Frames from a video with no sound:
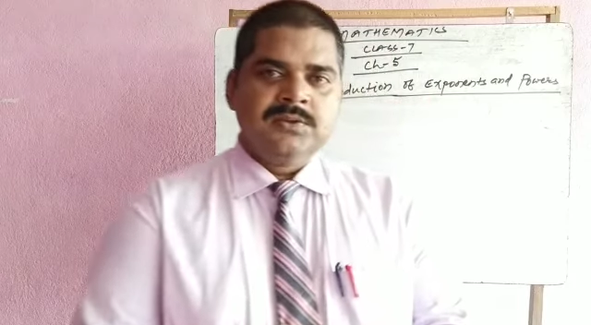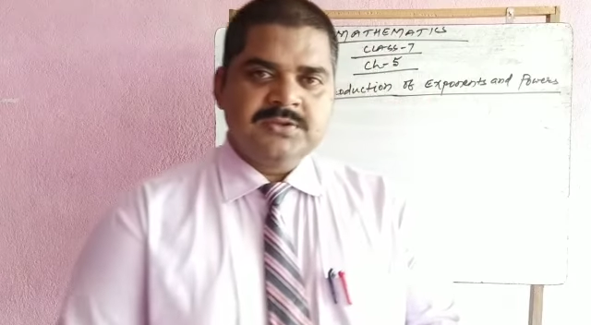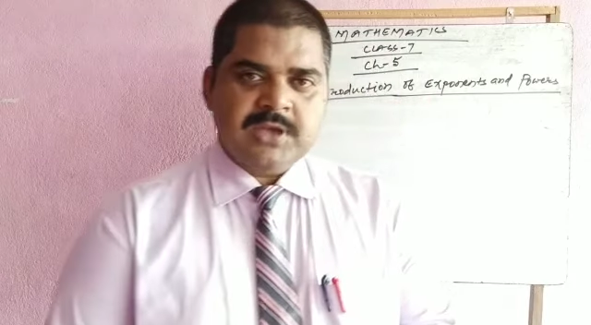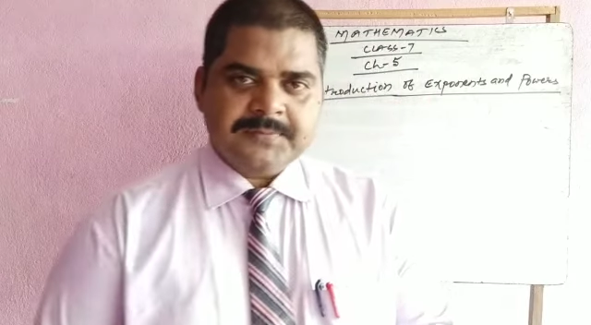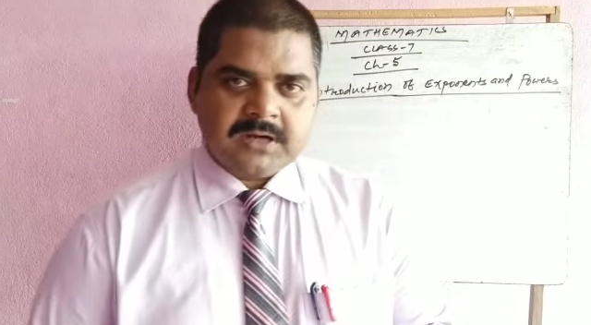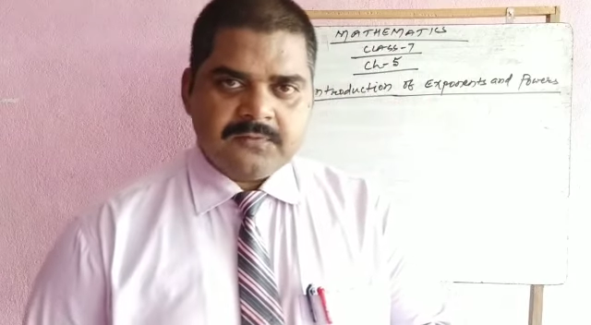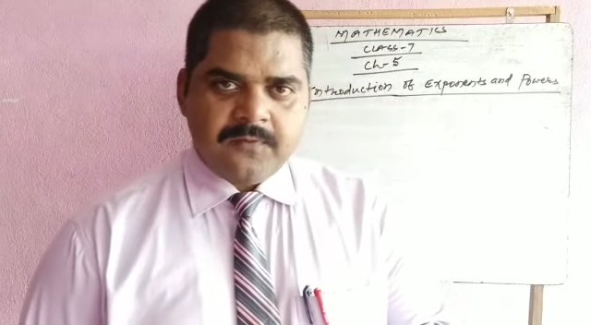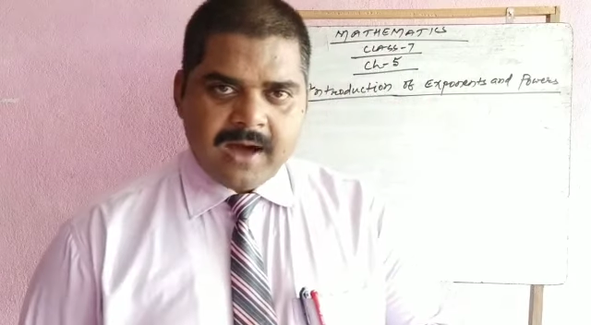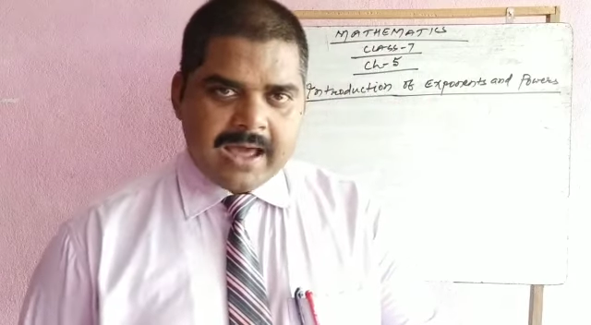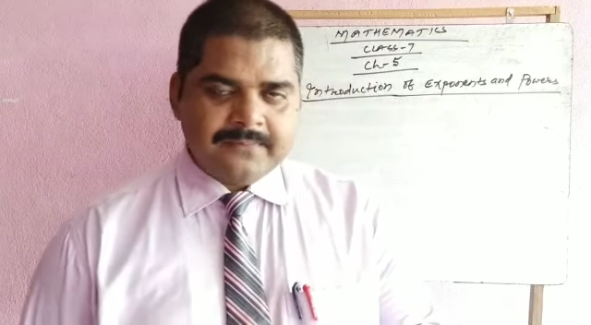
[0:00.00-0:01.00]
the chapter
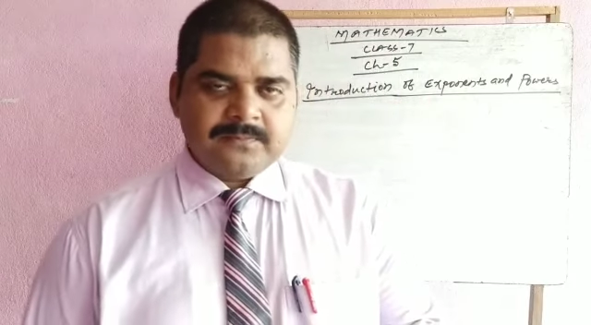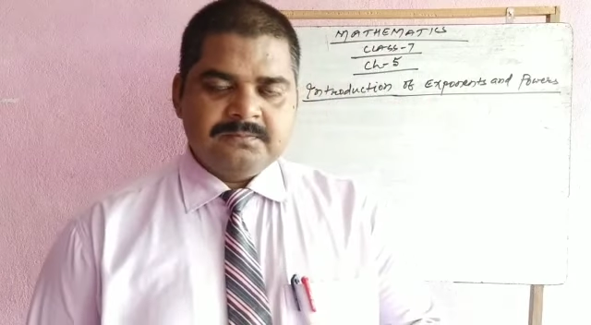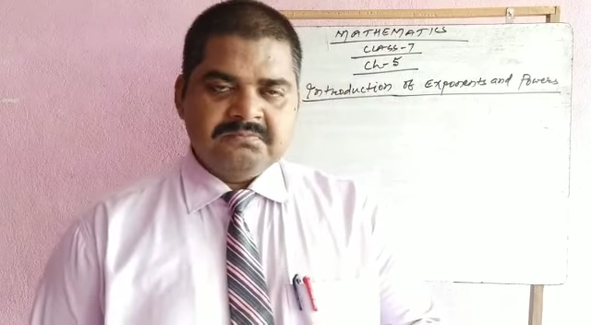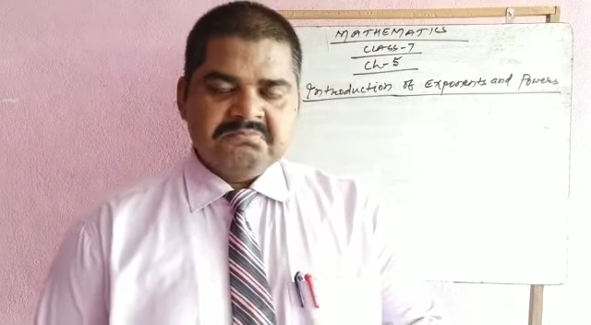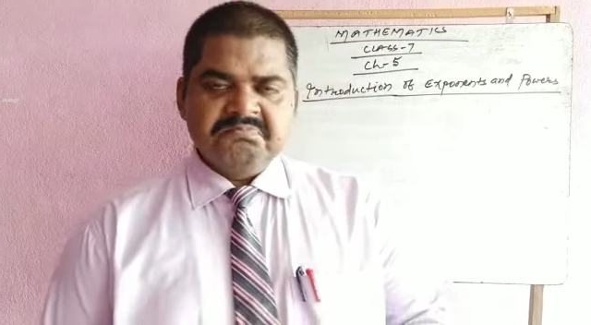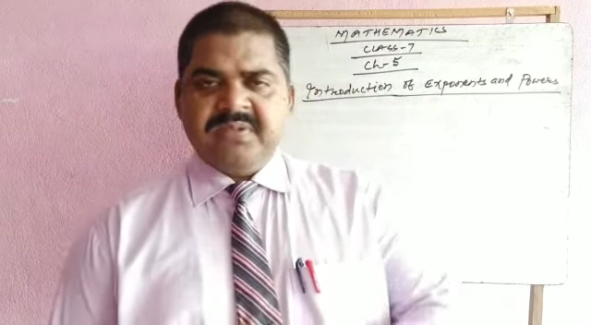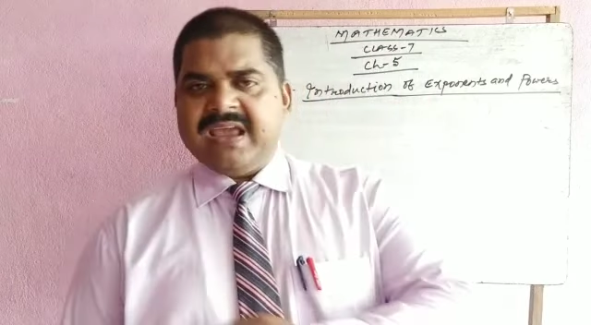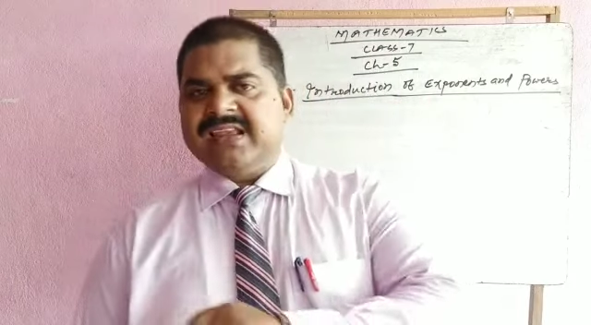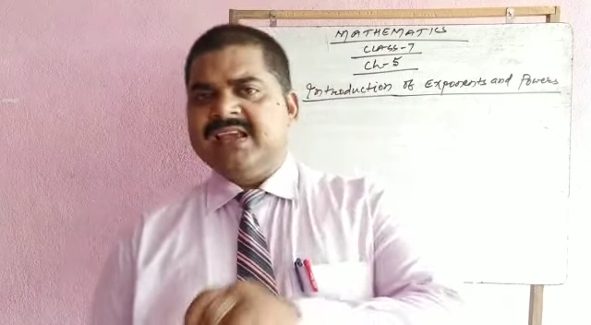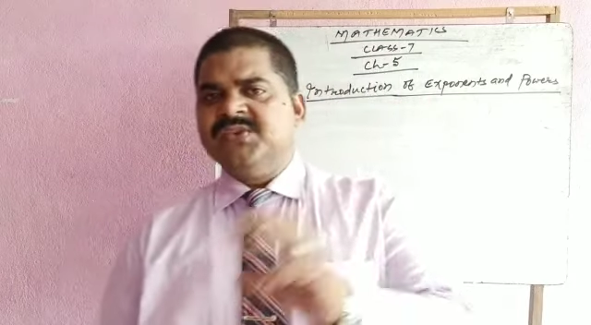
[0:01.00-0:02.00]
5,
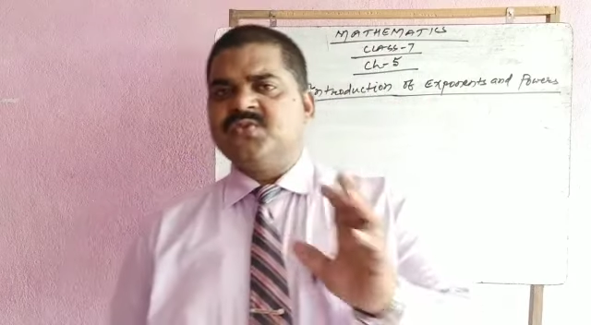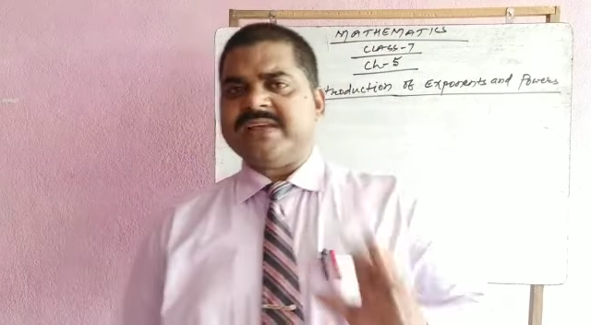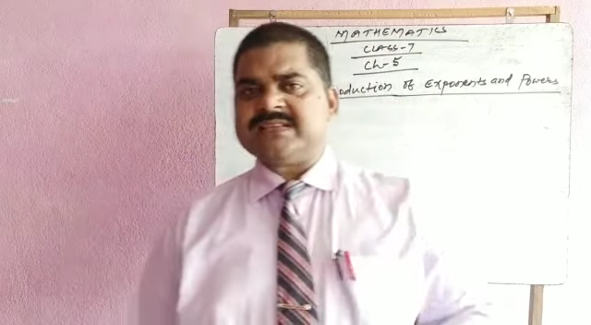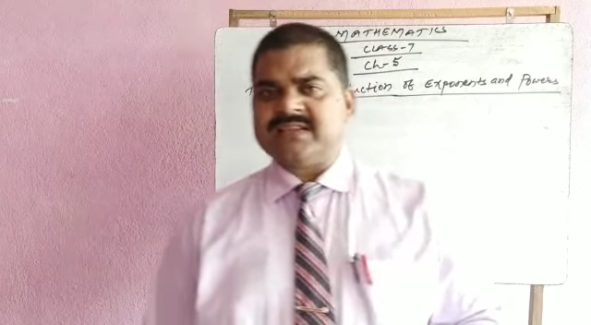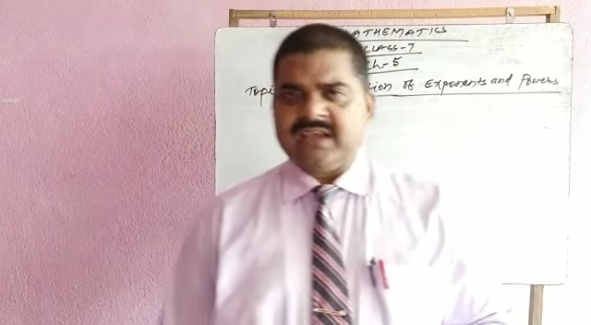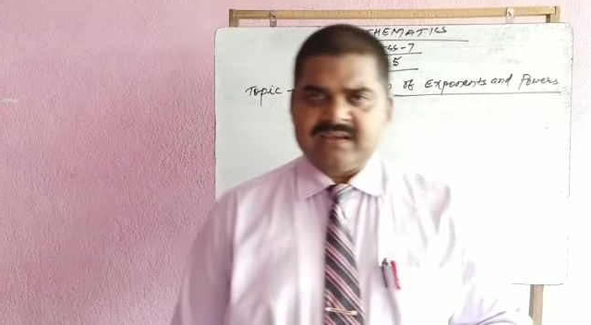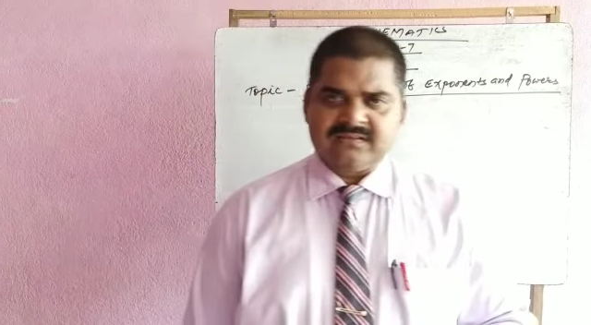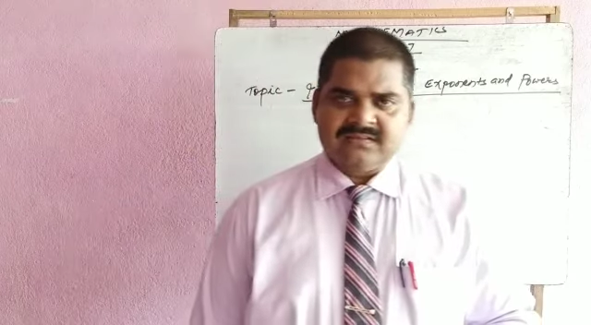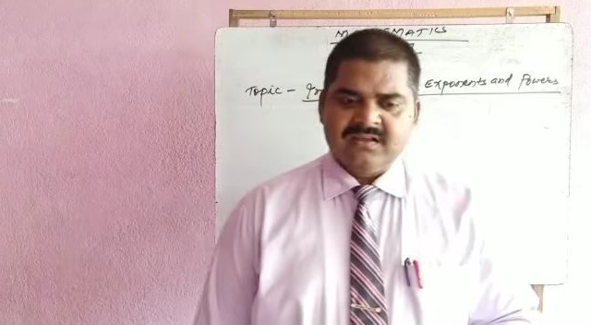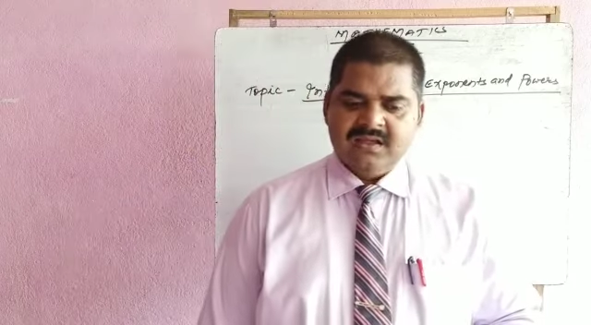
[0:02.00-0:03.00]
very
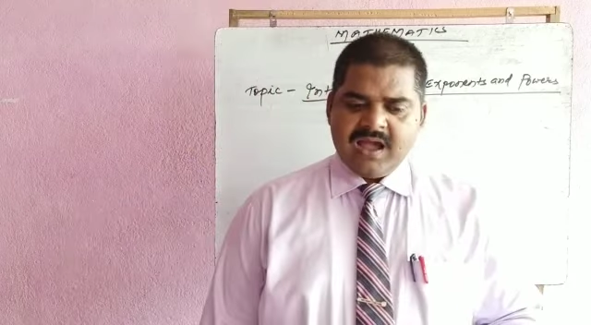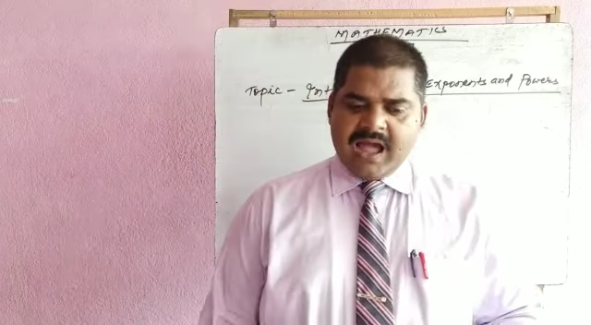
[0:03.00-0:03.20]
interesting,